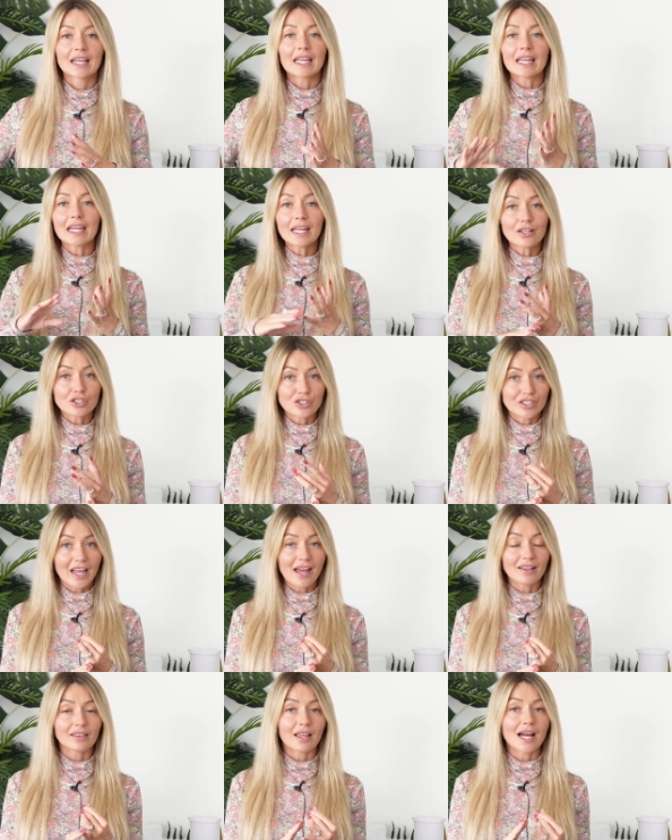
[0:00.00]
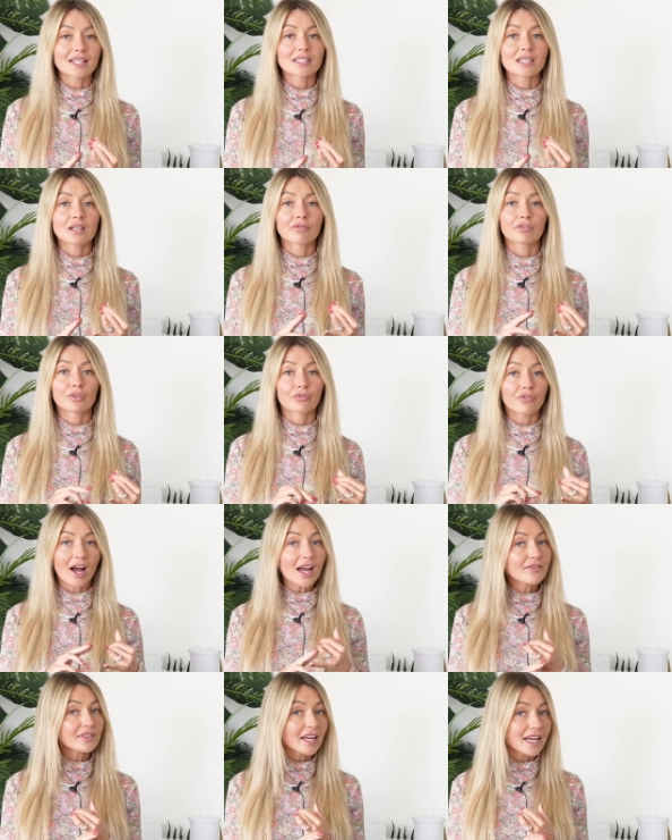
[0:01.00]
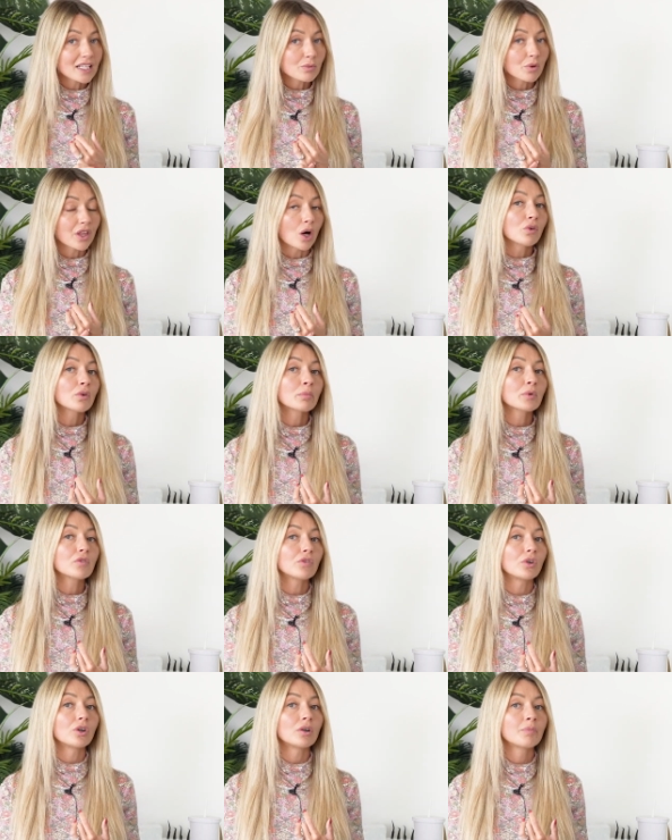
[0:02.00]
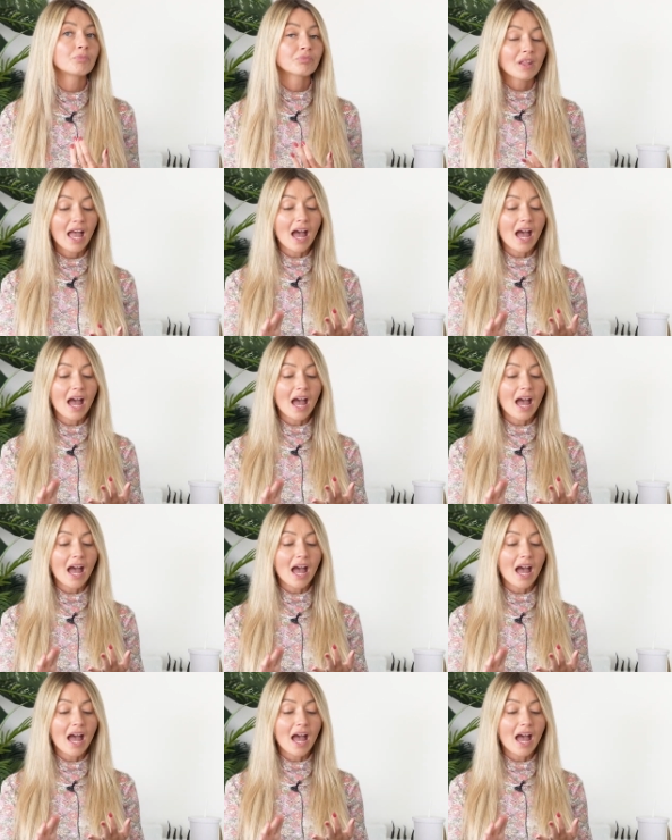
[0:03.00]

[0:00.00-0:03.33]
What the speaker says: each set lasting for 5 days without removal,